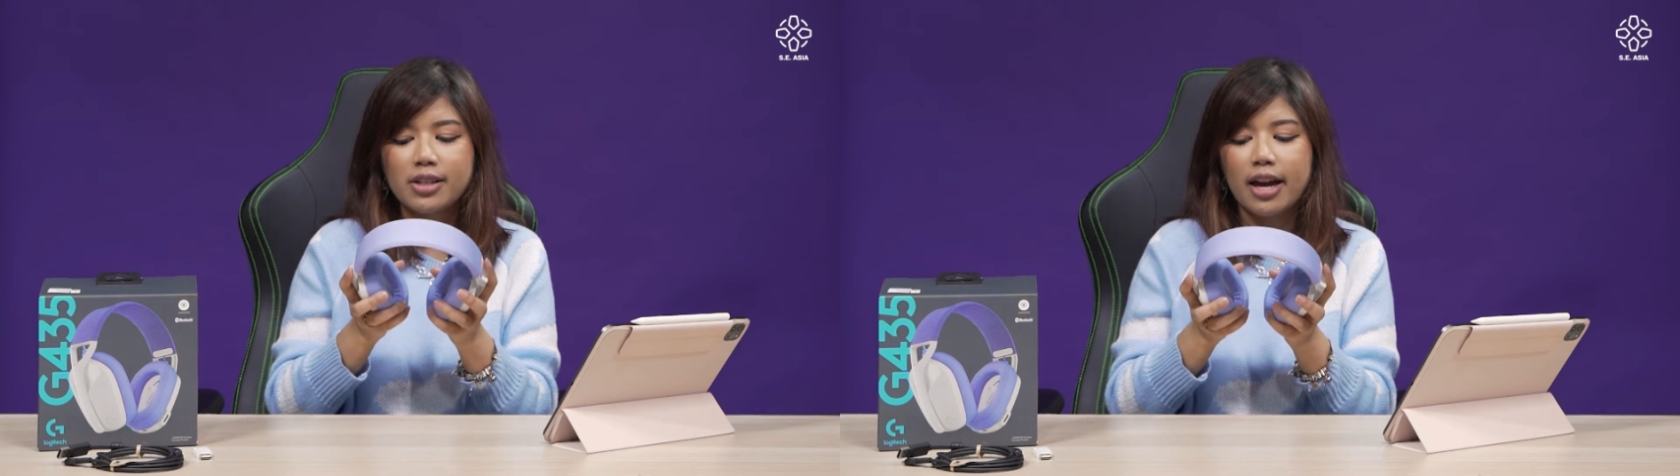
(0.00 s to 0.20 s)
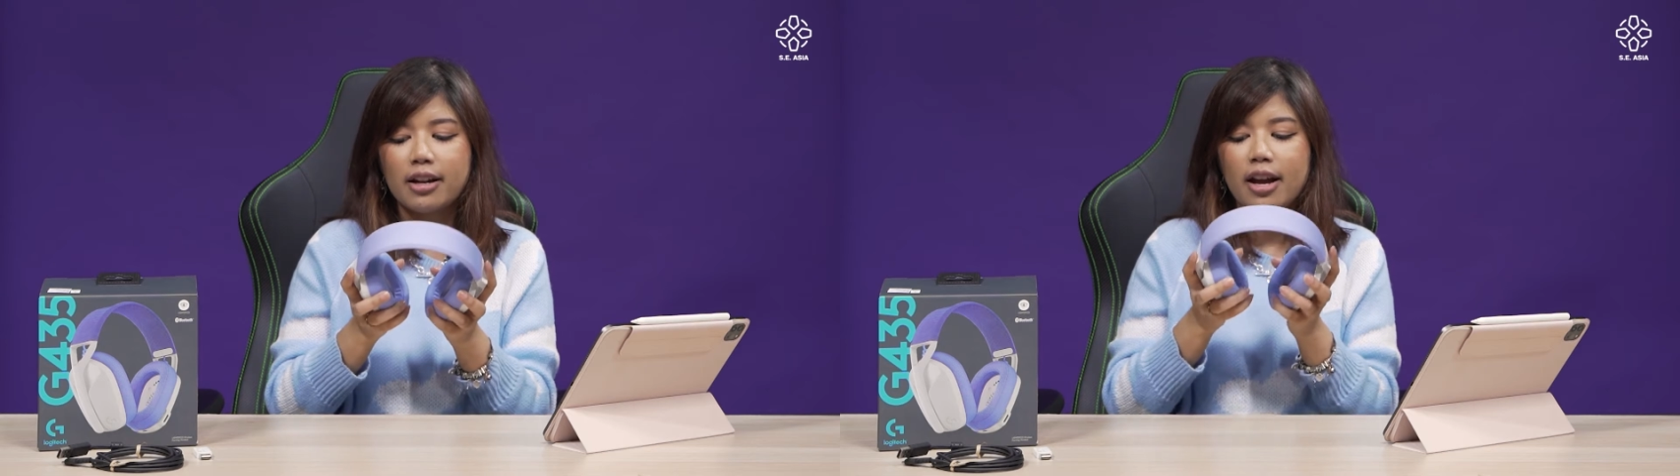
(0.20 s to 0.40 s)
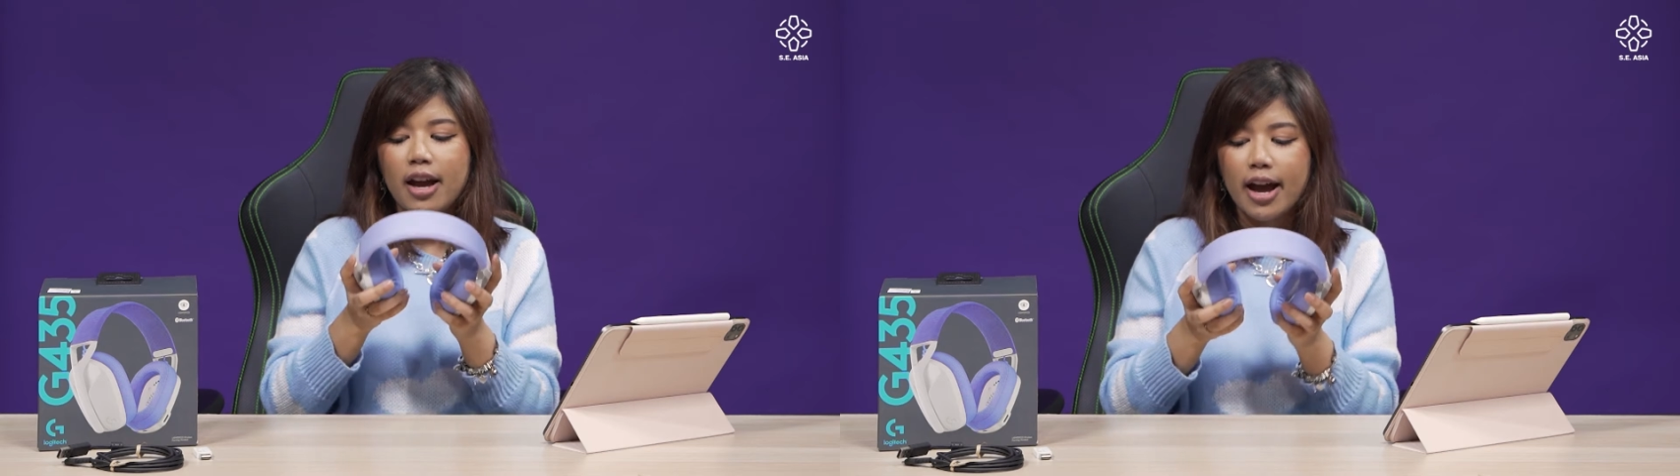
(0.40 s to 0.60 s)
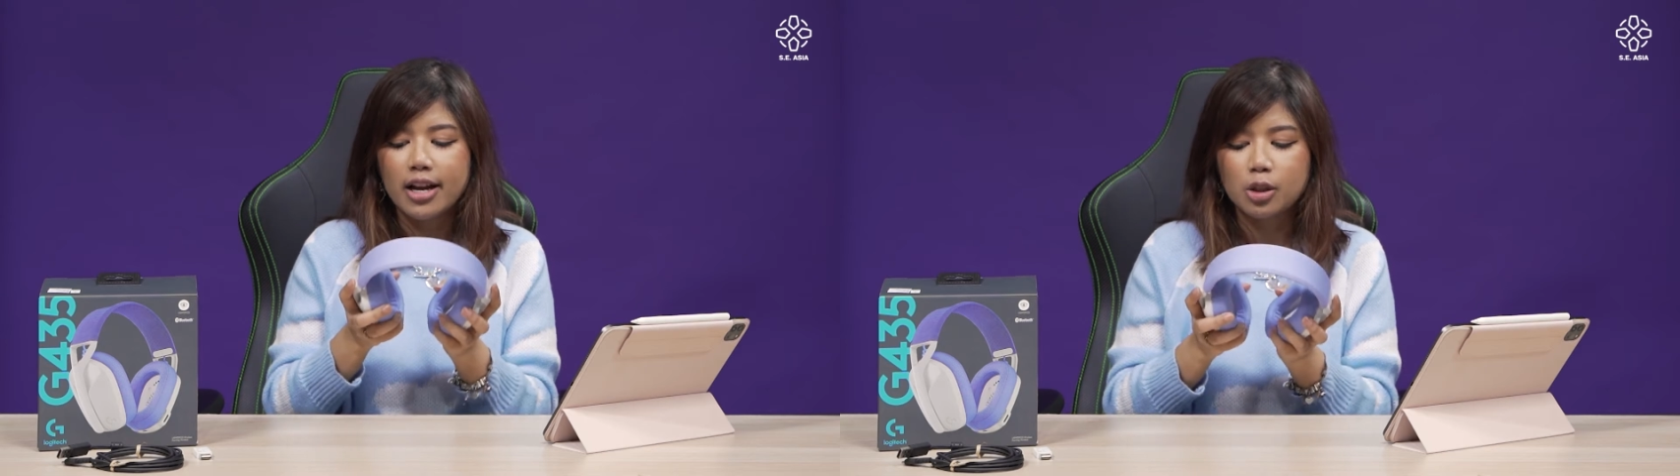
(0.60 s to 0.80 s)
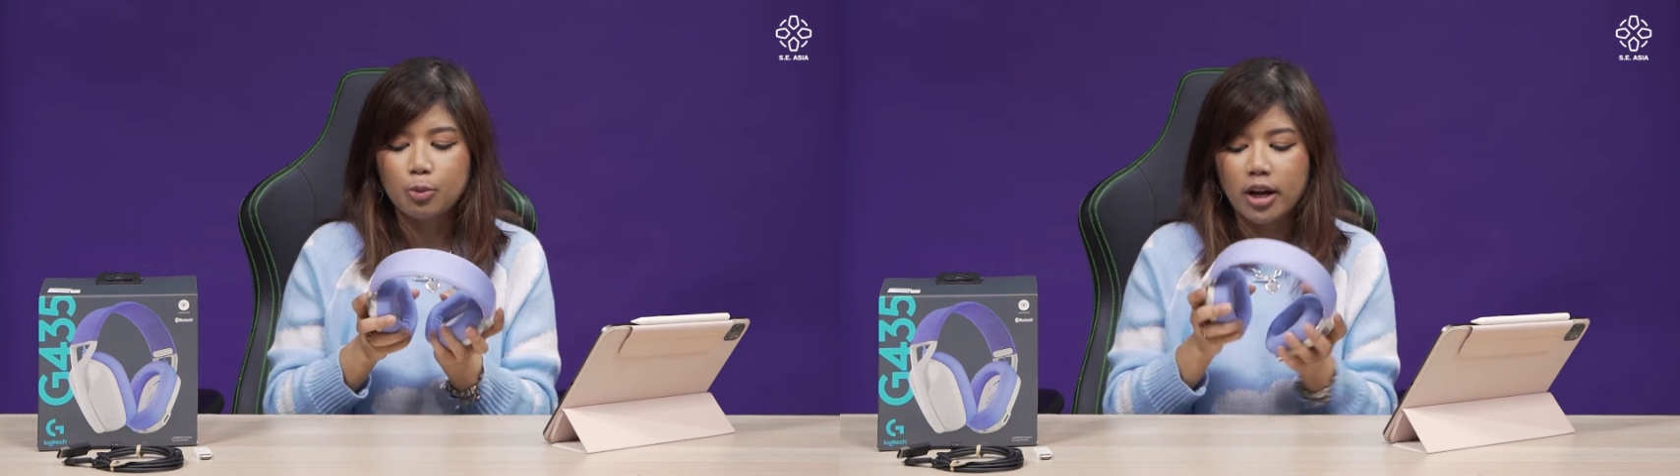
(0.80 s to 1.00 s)
that
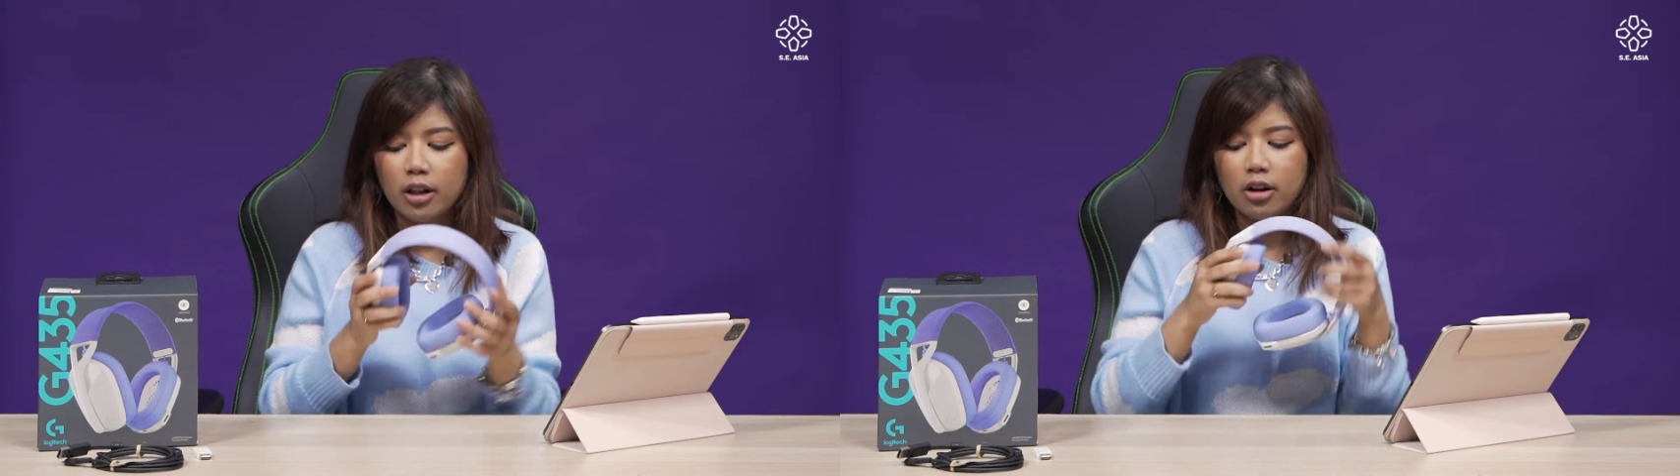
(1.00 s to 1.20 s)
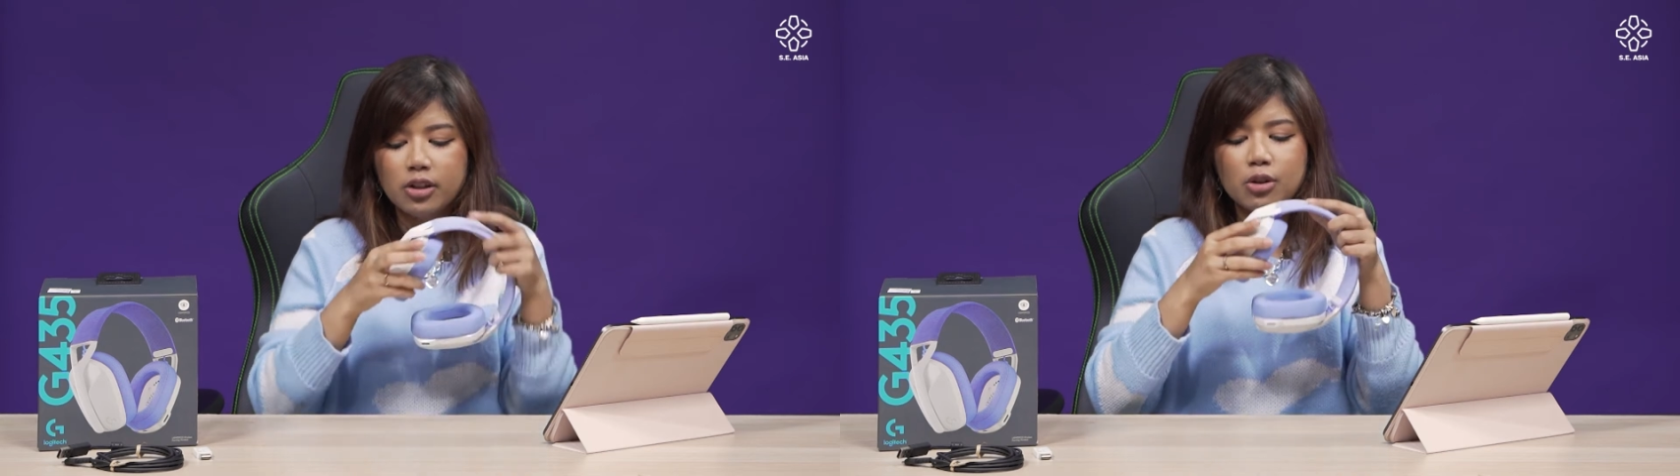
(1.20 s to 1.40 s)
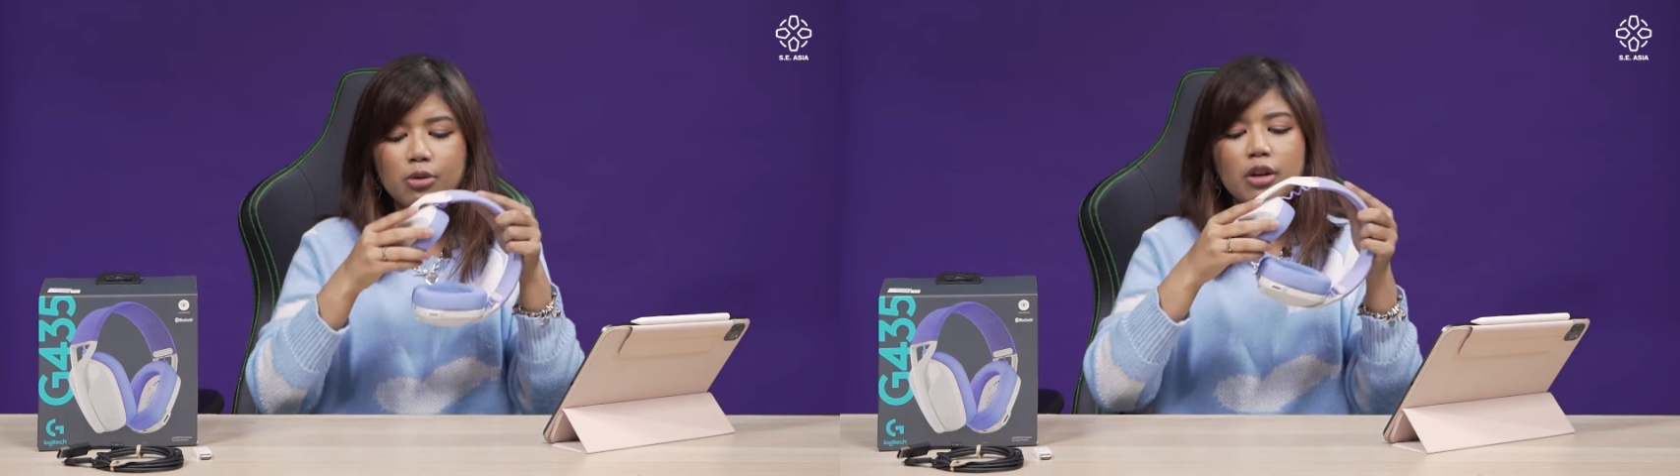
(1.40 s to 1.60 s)
as well. Also,